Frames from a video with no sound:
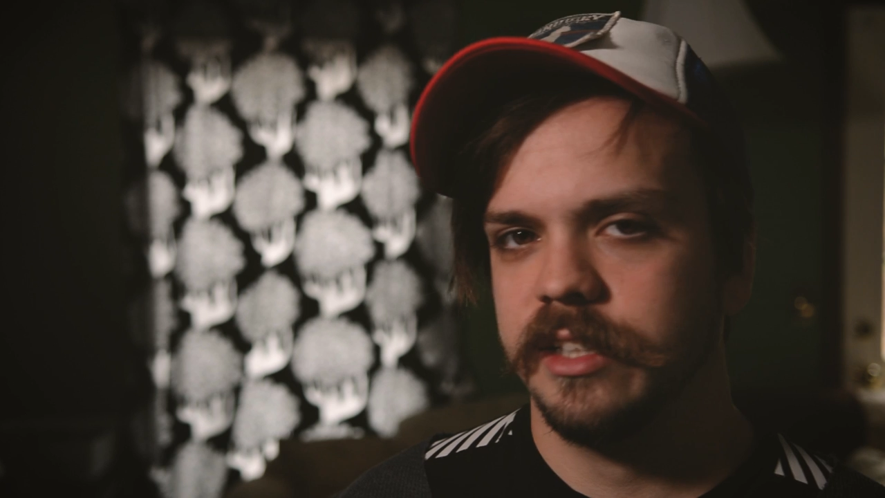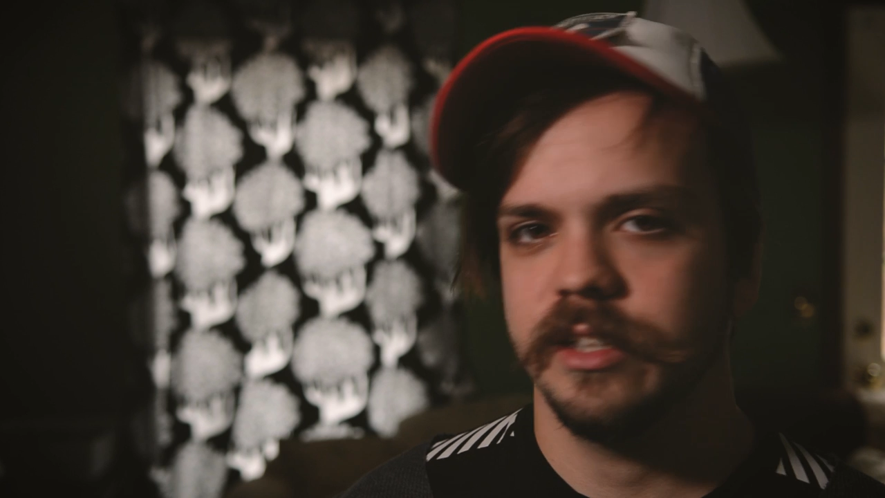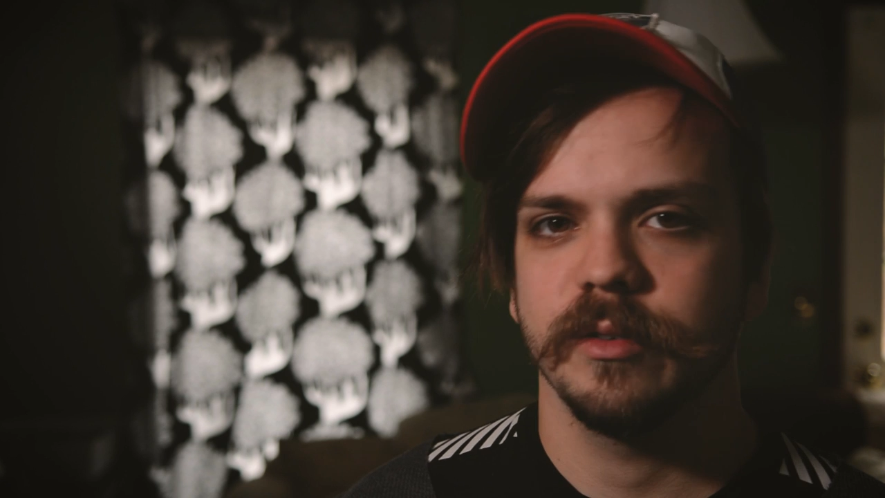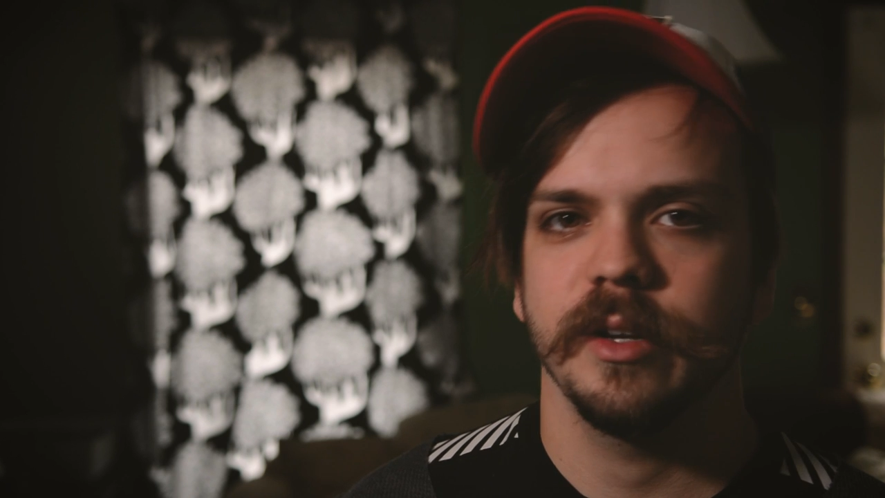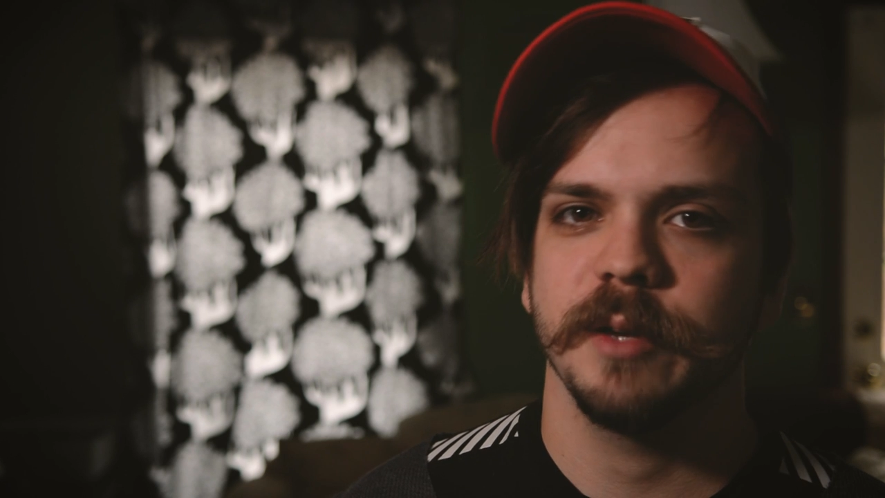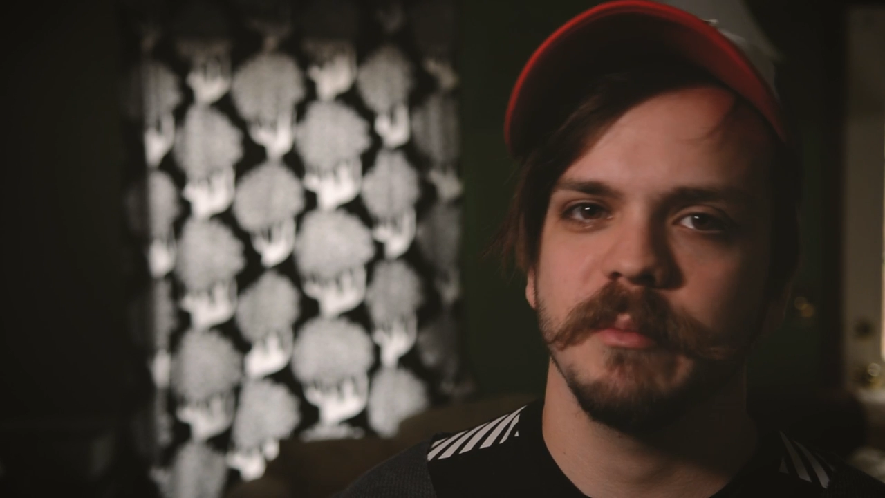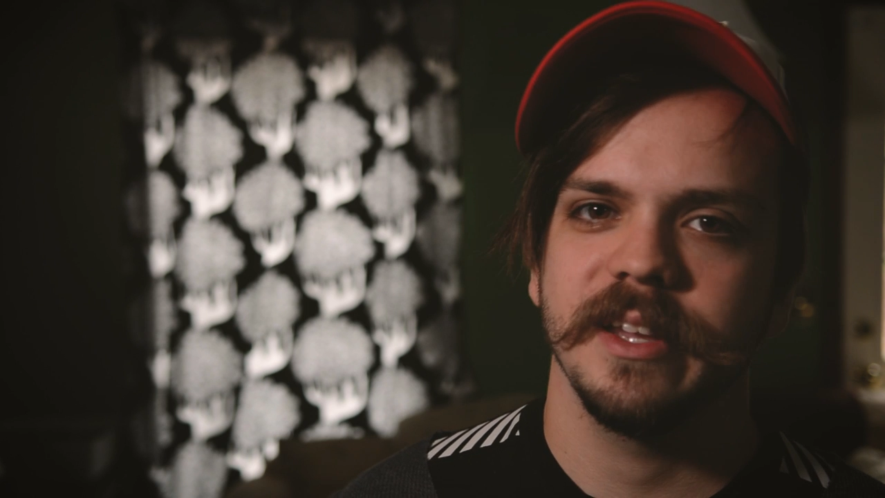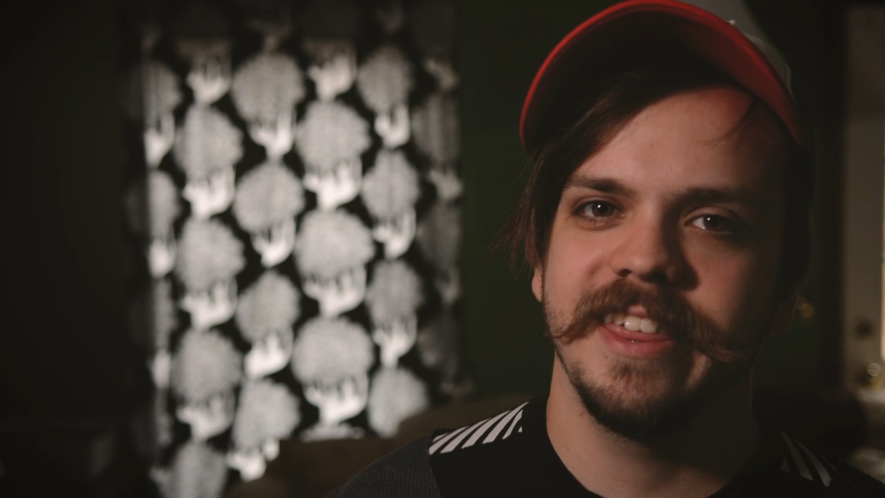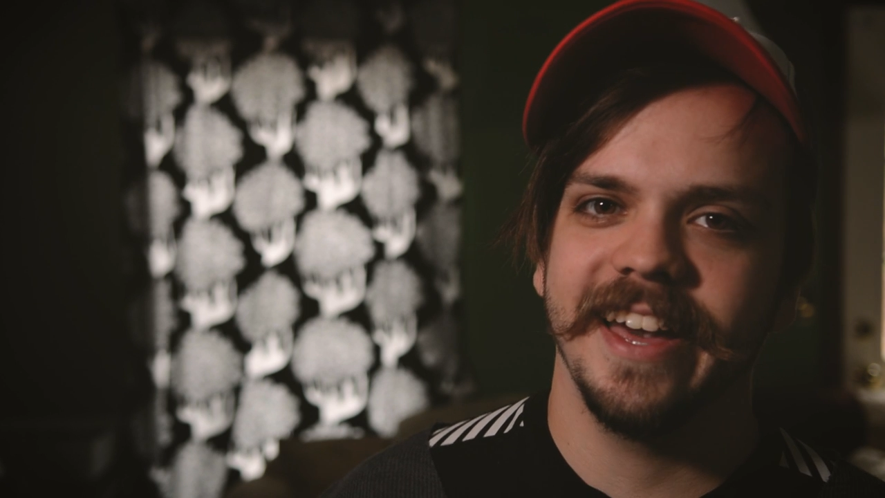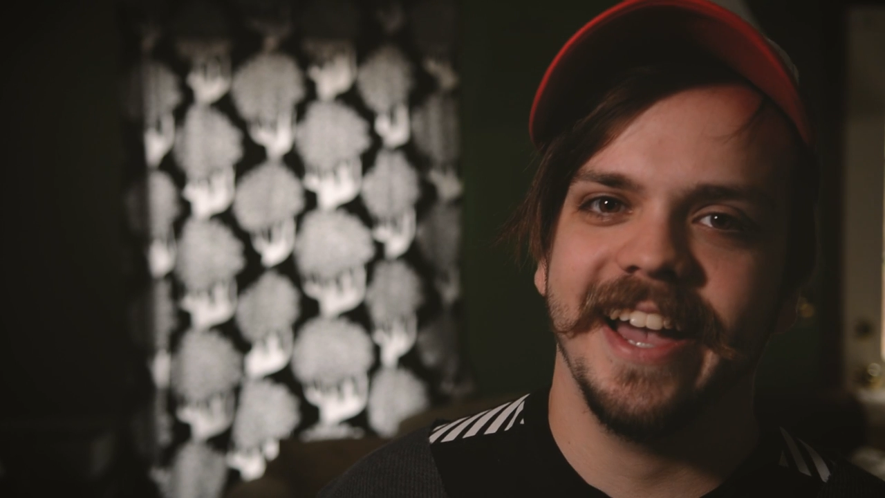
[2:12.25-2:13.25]
I don't
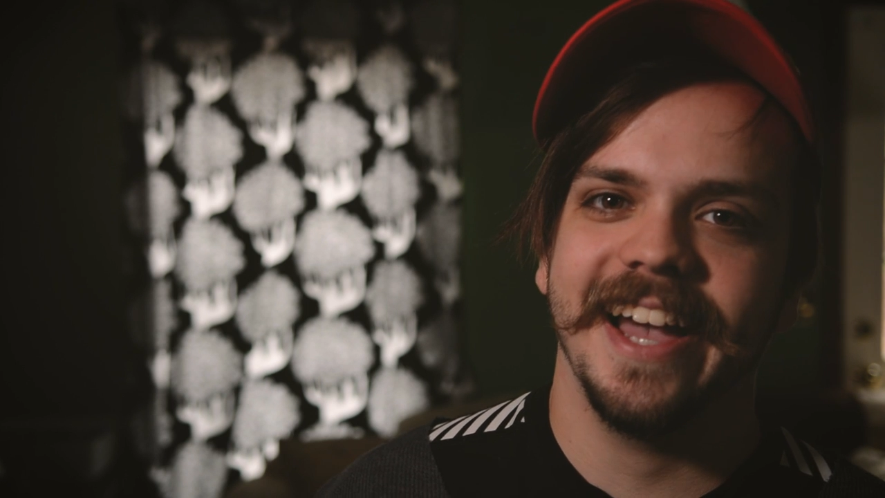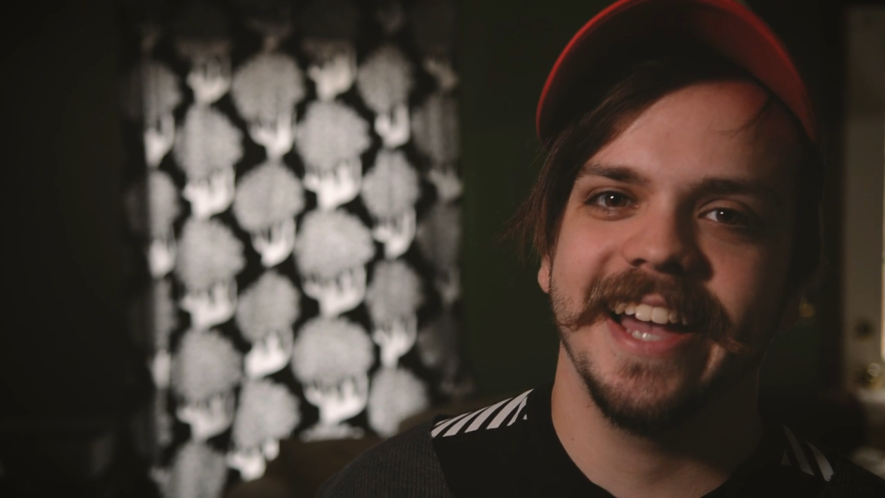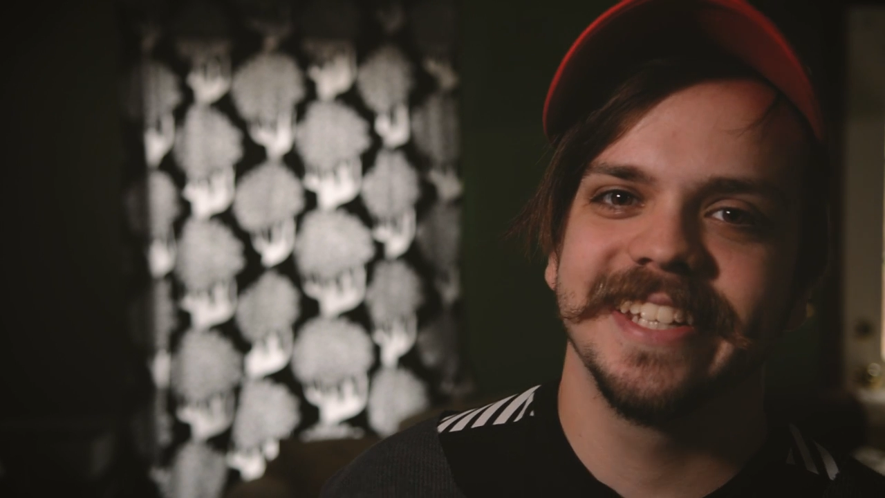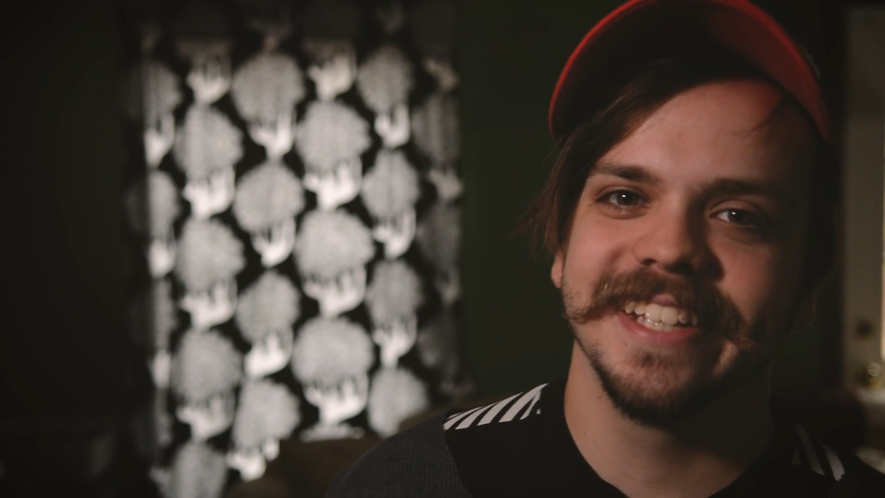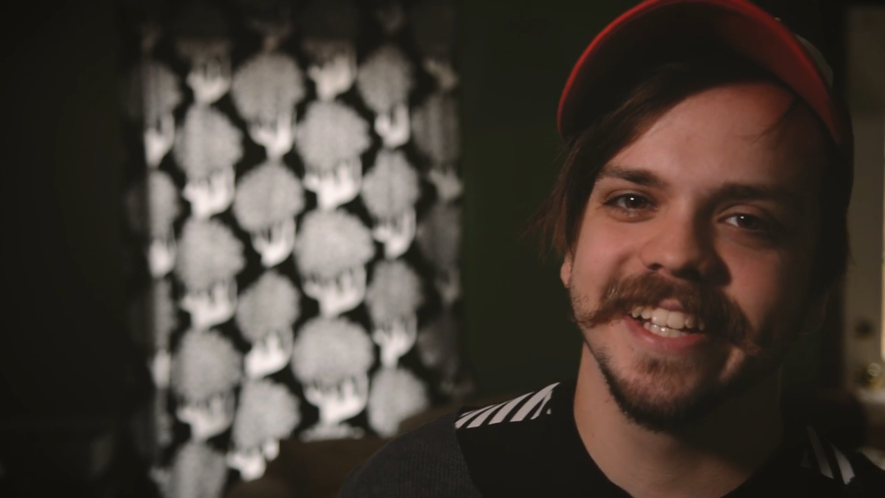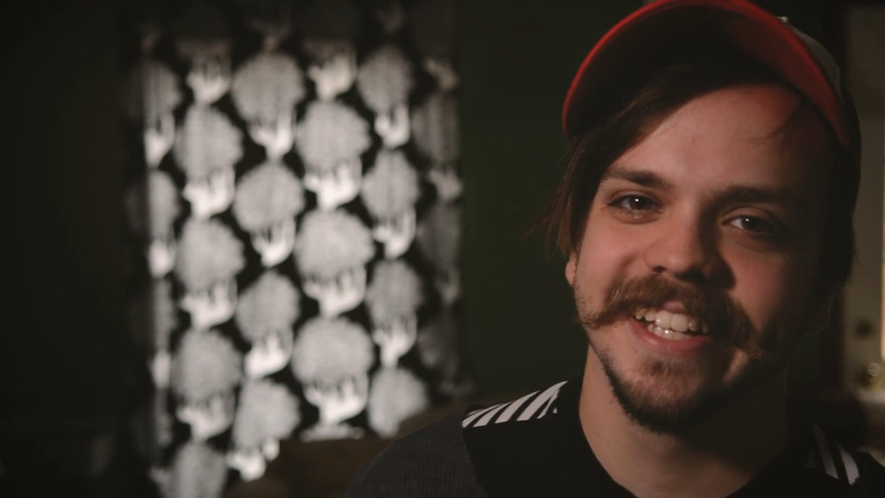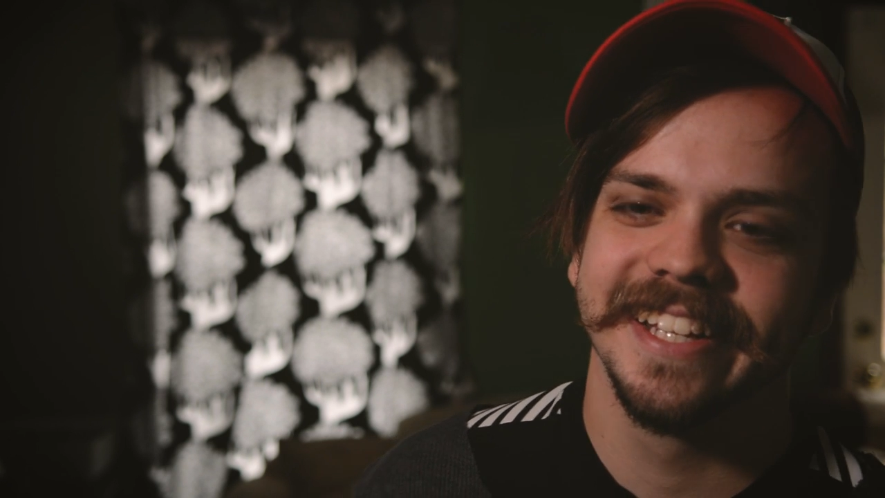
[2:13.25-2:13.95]
recommend that.